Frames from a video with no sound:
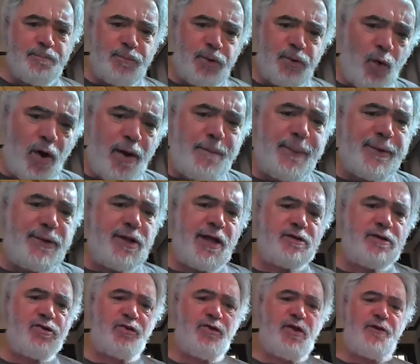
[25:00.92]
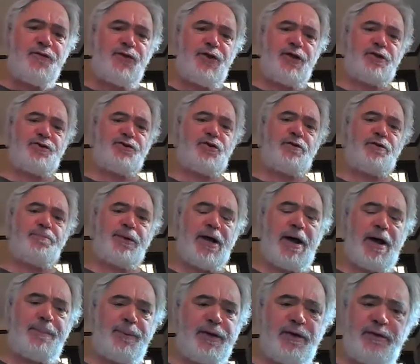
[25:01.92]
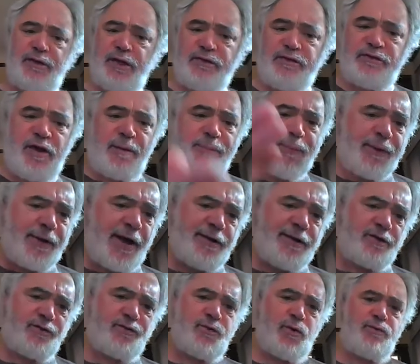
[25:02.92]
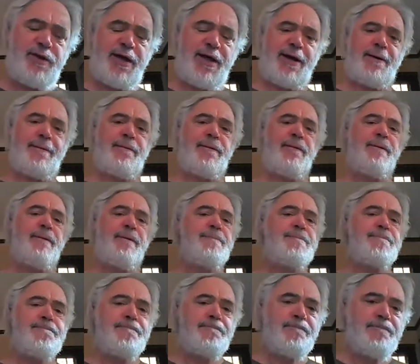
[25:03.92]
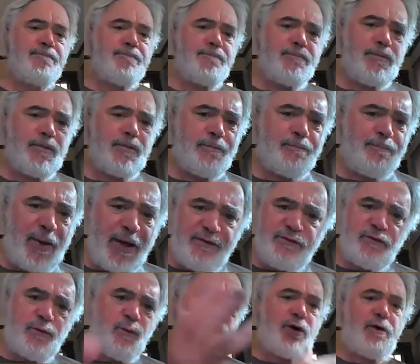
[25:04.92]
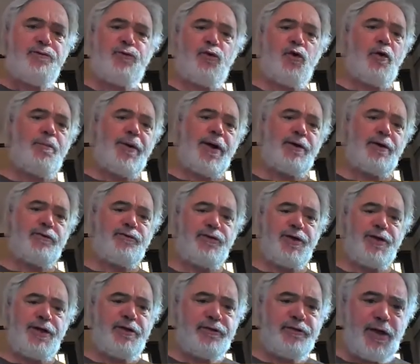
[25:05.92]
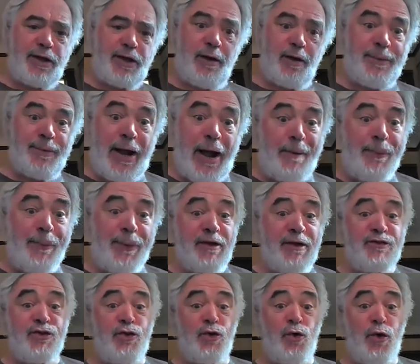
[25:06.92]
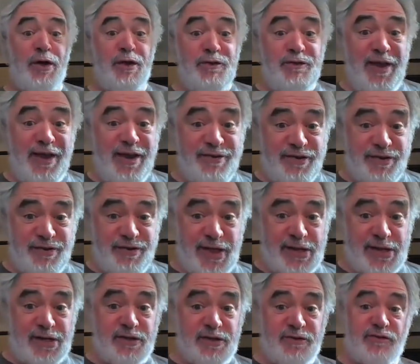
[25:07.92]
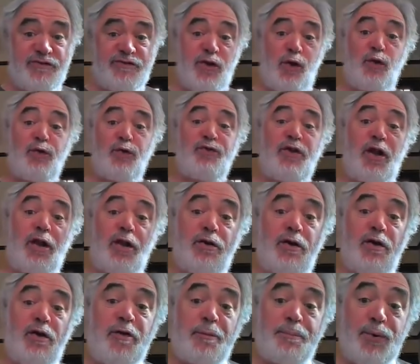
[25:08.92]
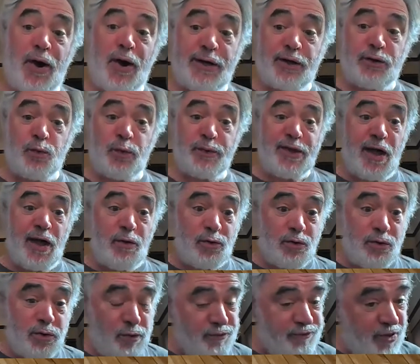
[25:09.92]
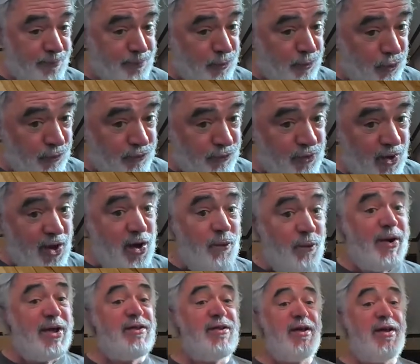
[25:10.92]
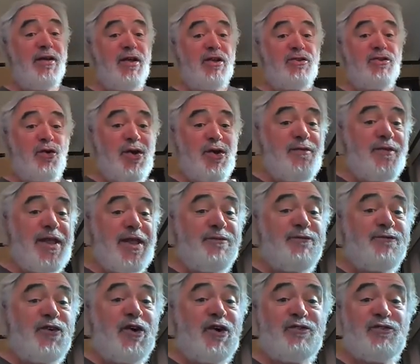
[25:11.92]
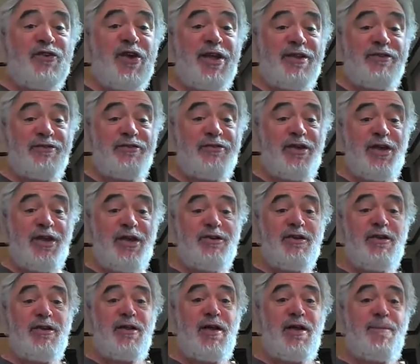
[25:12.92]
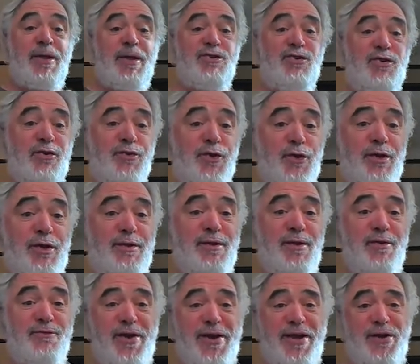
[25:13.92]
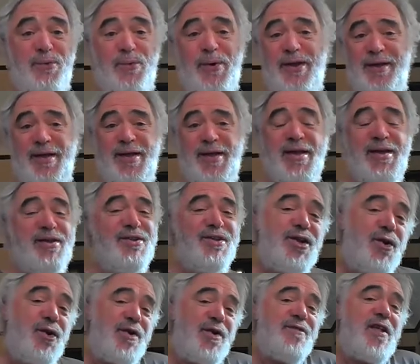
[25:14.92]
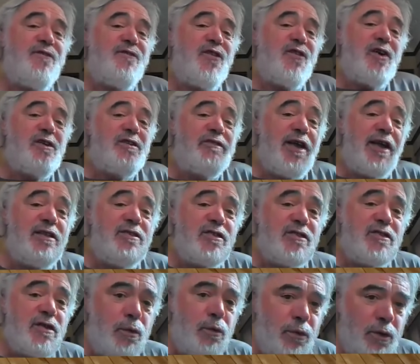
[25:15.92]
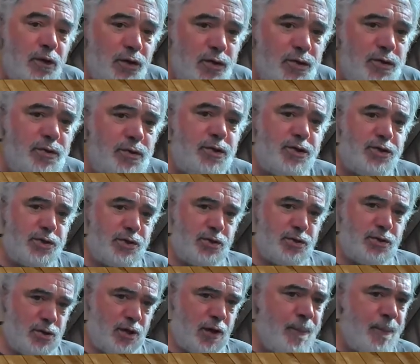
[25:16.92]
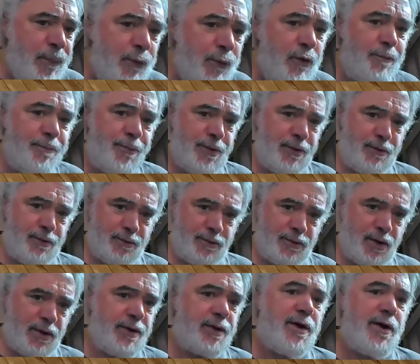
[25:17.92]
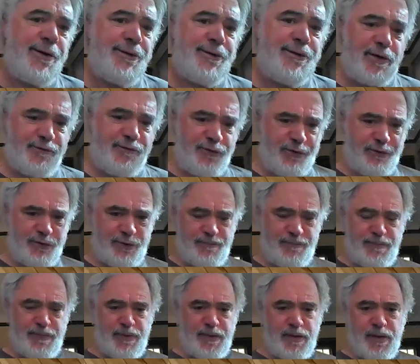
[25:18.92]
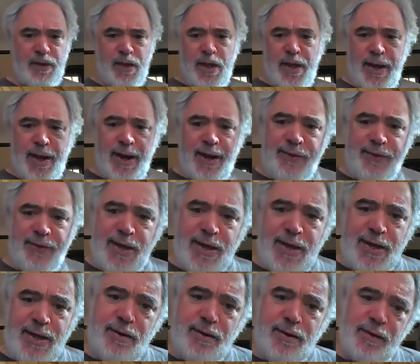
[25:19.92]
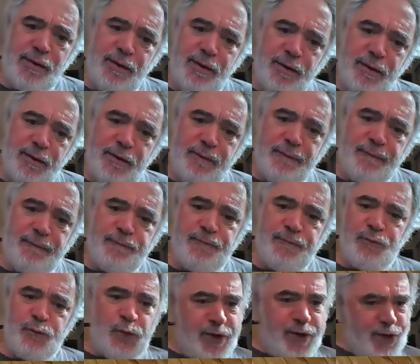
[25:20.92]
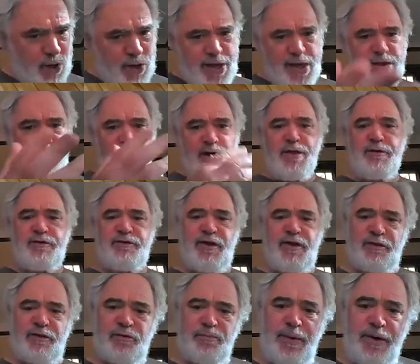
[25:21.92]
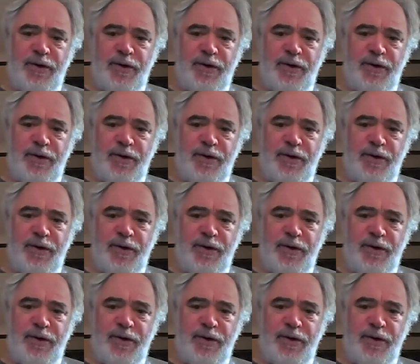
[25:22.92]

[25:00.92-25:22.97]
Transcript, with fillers: But one potential definition of monopoly, this is something I just wrote down based on what our forebears did, is like a monopoly is an organization that is the sole seller of a product without close substitutes, right? So even that first sentence, just, I'm not sure if you can, if I can erase, you know, even that first sentence is a huge improvement on the current definition. And then we can add another sentence.